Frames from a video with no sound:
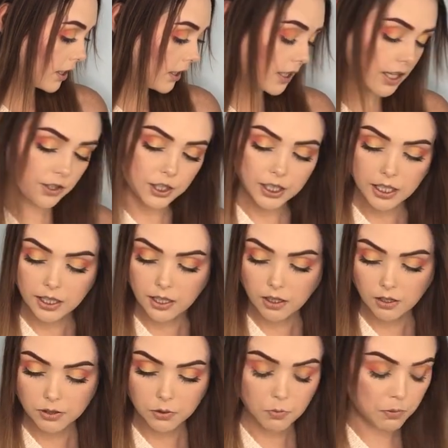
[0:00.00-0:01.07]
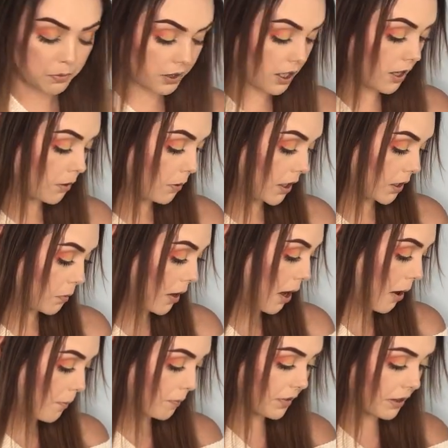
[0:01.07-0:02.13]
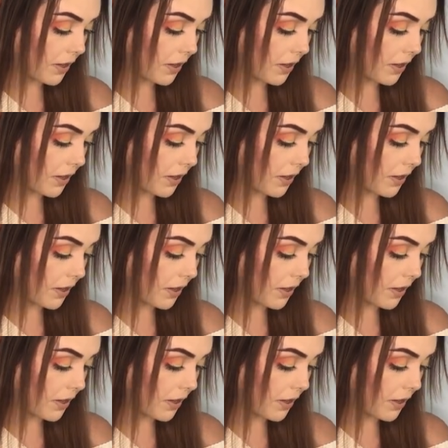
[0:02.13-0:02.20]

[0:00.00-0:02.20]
anti-aging and then I'll do one with the other one as well.